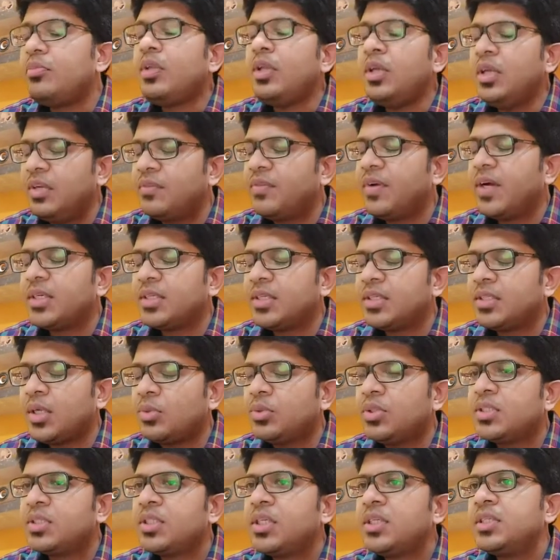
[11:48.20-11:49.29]
in fact the
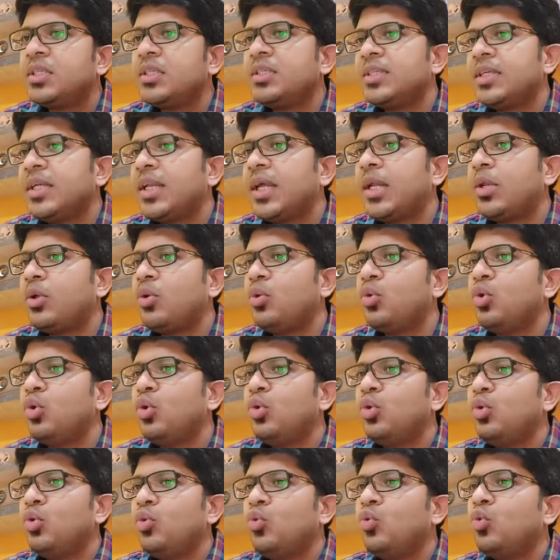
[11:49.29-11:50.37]
Southeast Asian scenario,
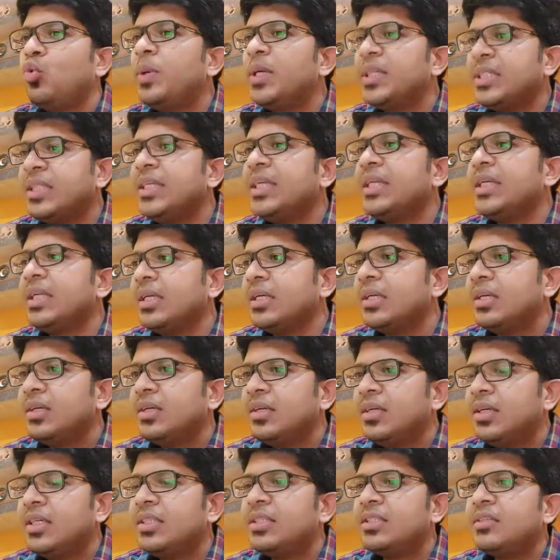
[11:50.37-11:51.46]
obesity
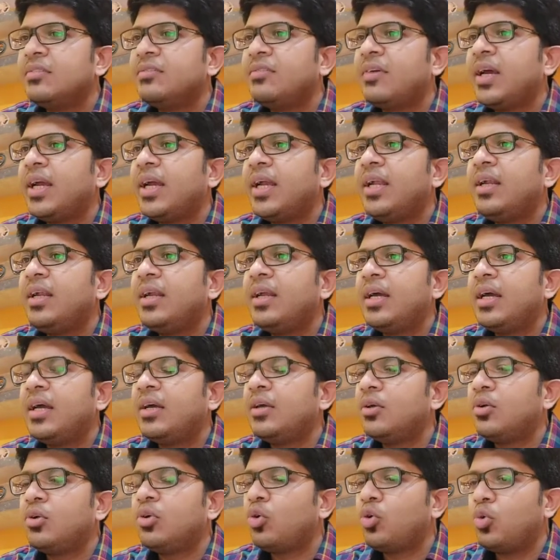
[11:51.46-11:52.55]
is defined,
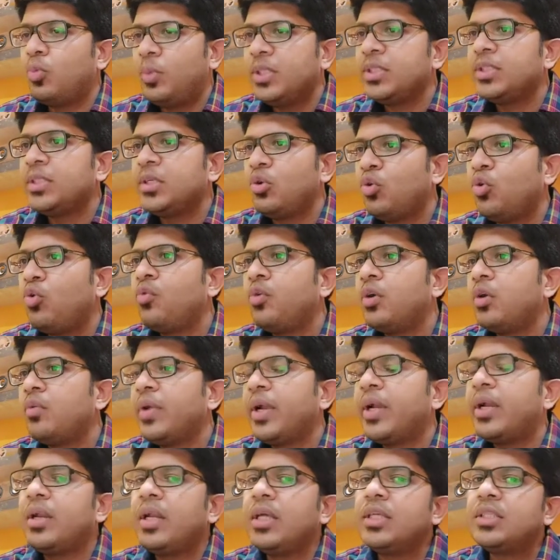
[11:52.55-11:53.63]
not obesity,
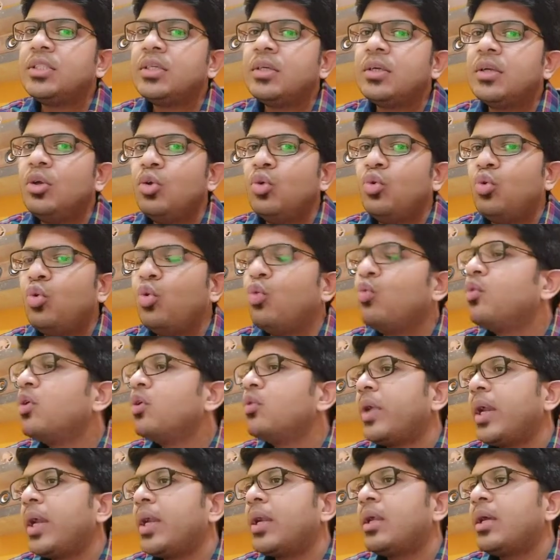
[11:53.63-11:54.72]
overweight nature,
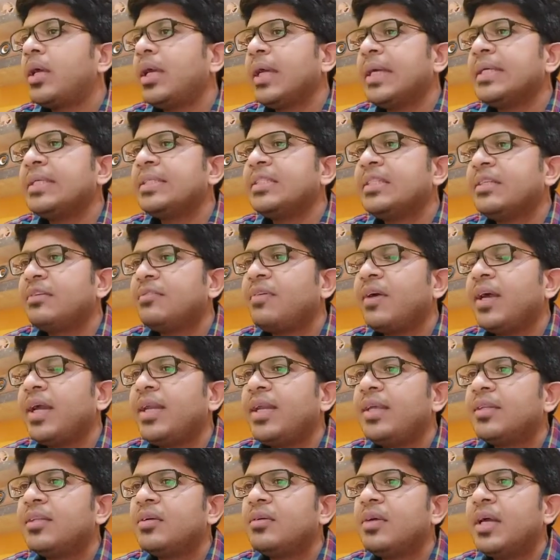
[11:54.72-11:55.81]
overweight is
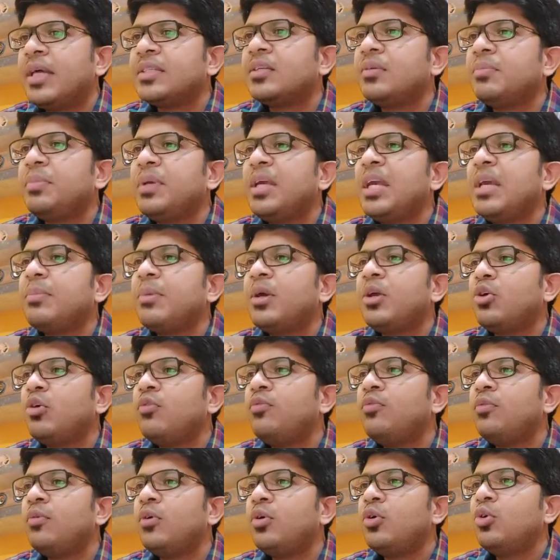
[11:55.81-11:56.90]
defined as a BMI
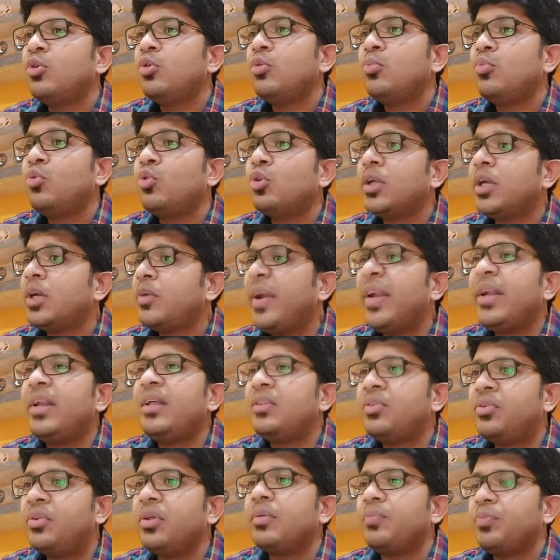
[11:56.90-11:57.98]
of more than
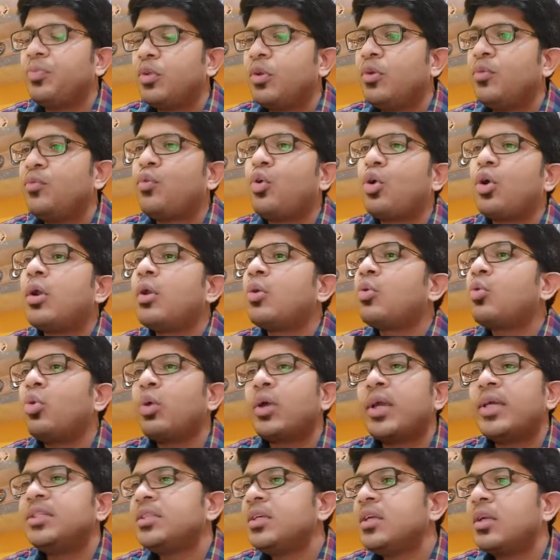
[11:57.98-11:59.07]
23. For our
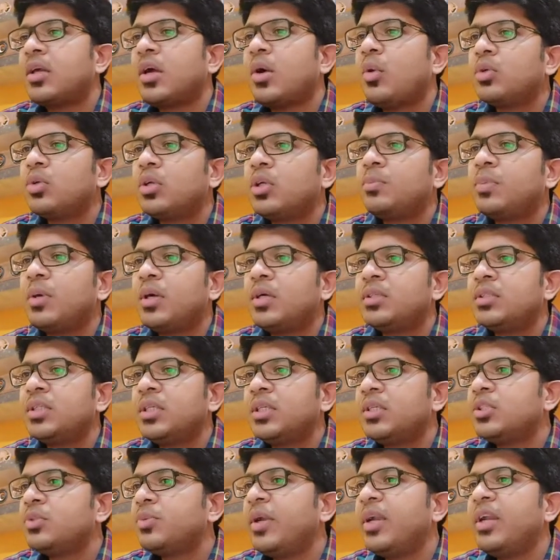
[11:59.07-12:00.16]
Caucasian counterparts,
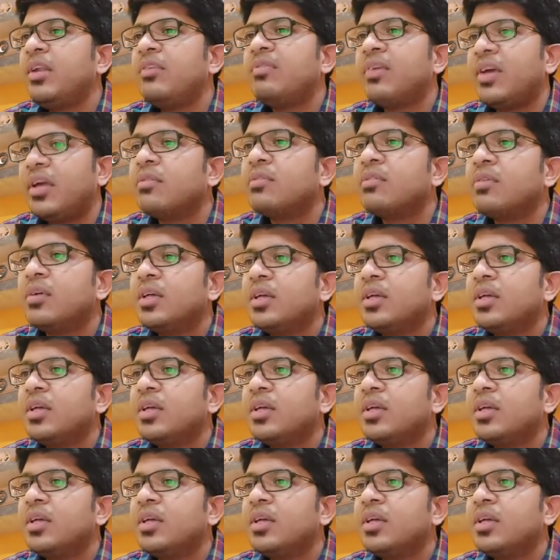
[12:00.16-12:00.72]
it is 25.